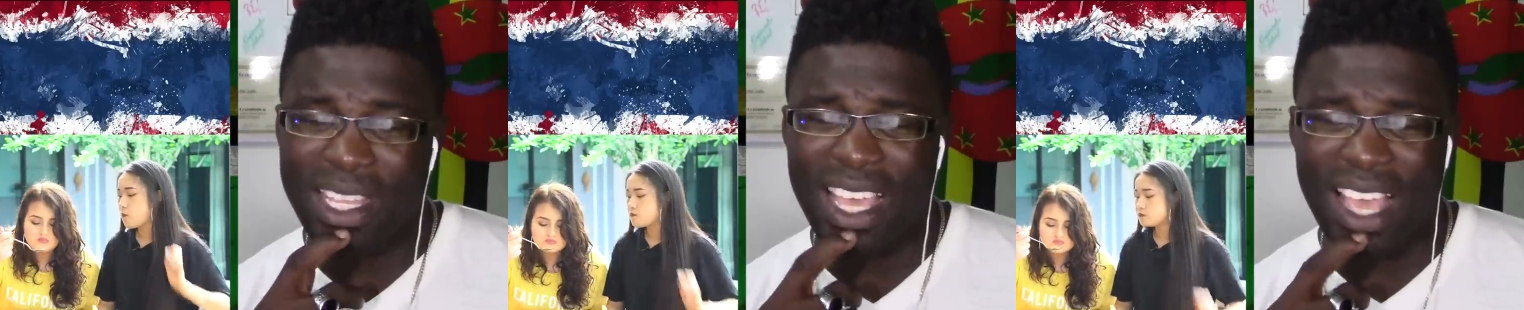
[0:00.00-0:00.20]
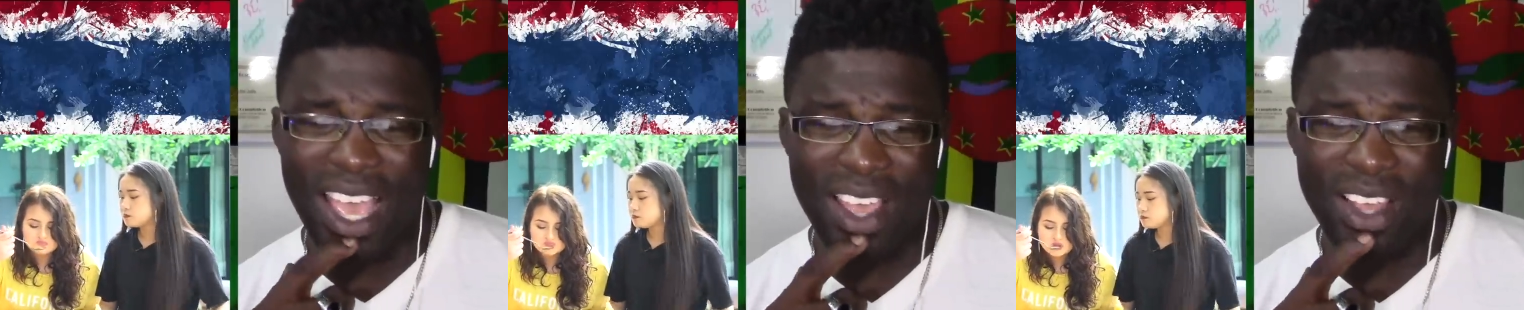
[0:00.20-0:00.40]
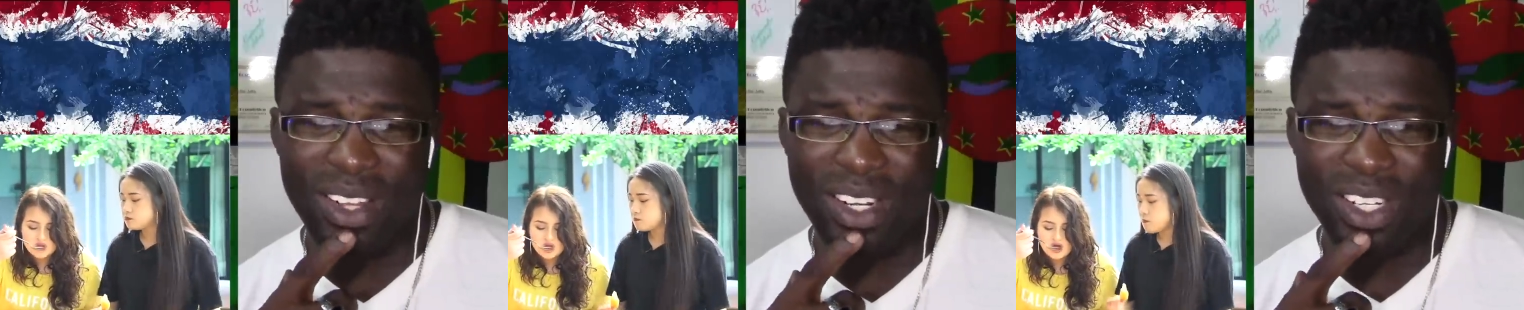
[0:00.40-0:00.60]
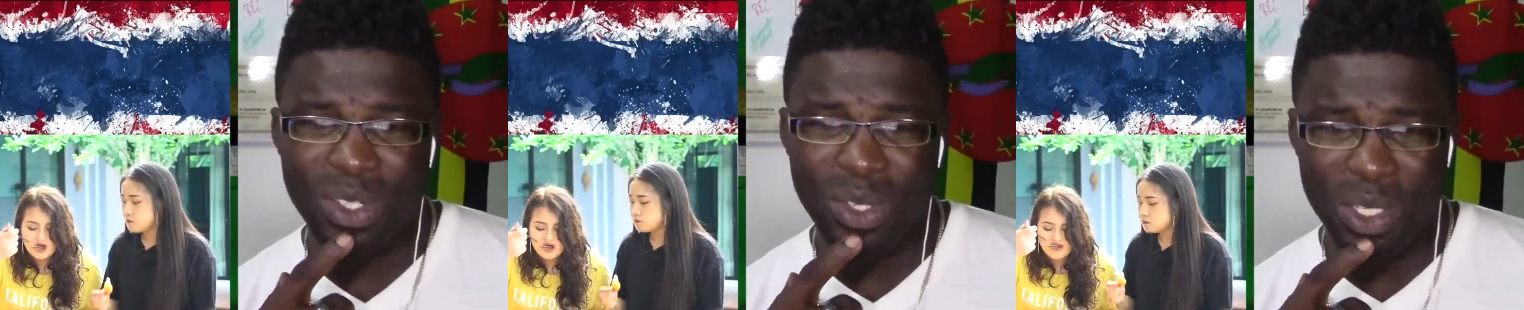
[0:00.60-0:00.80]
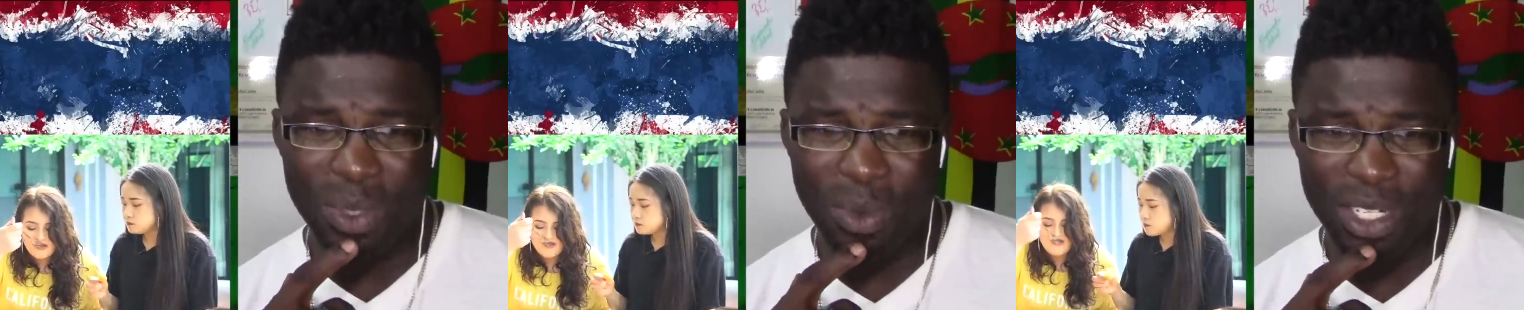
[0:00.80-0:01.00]
Speaker 1: yeah, I understood
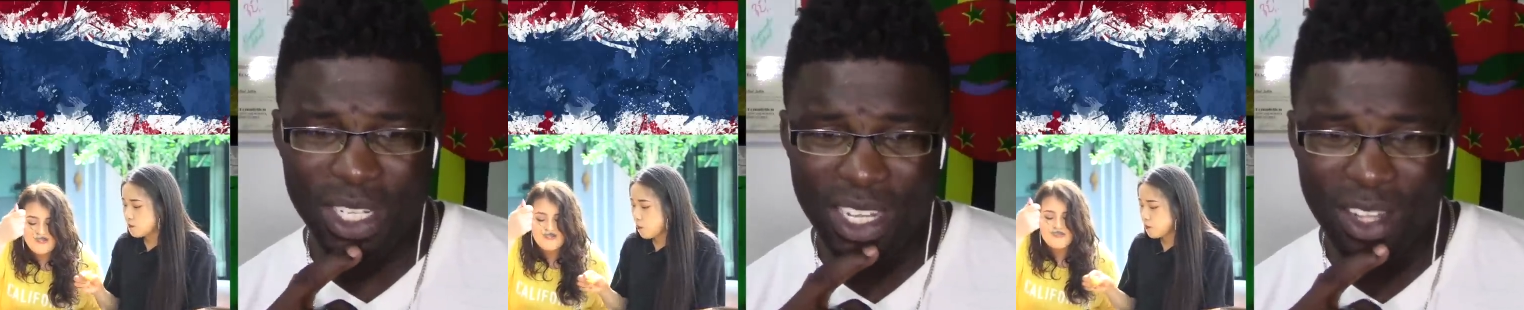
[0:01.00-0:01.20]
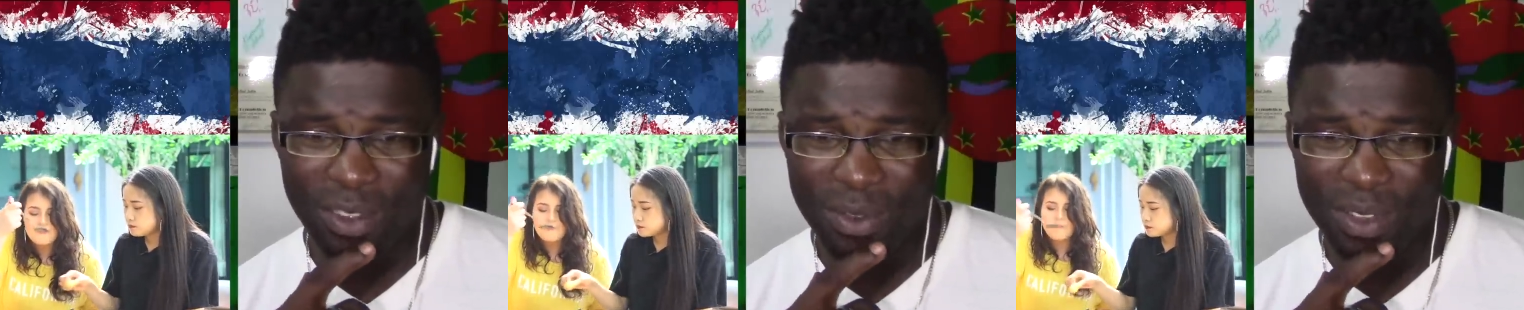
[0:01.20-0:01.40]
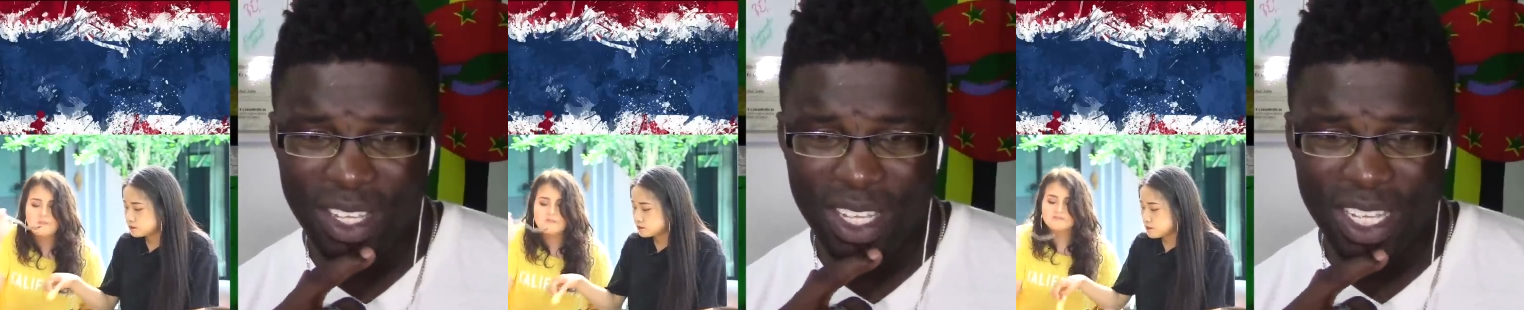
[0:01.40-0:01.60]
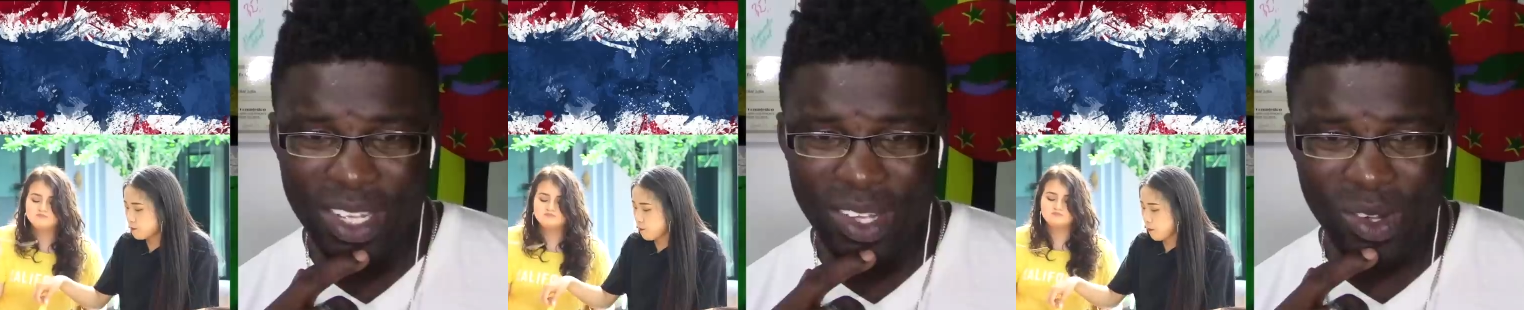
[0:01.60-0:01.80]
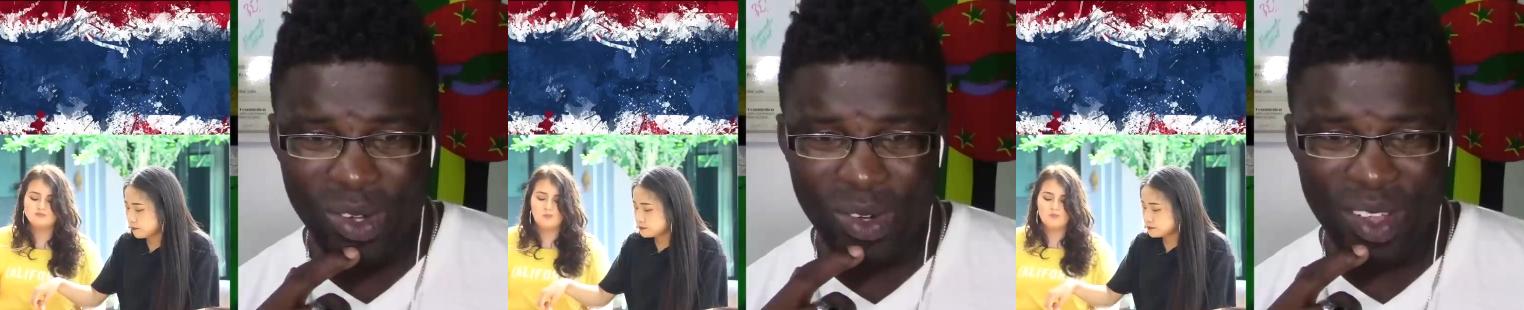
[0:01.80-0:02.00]
is much healthier.
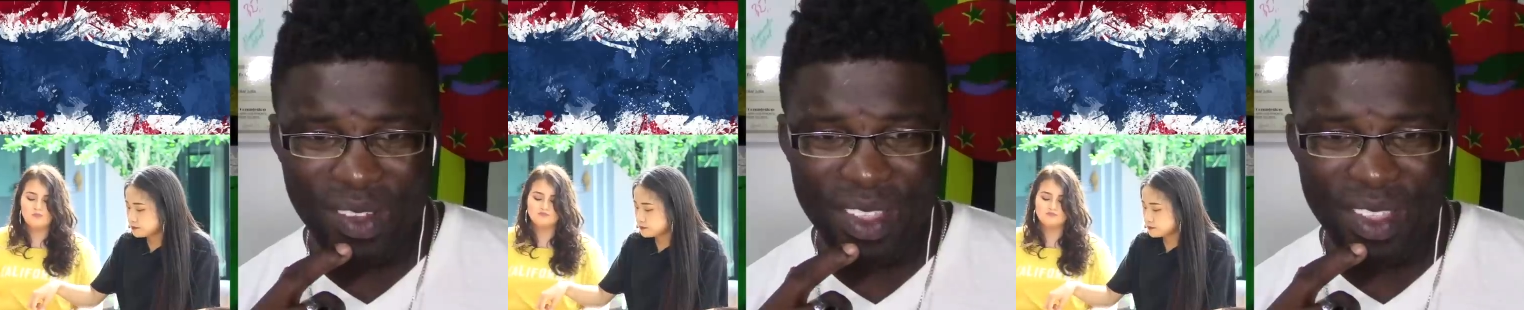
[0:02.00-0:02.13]
Although I've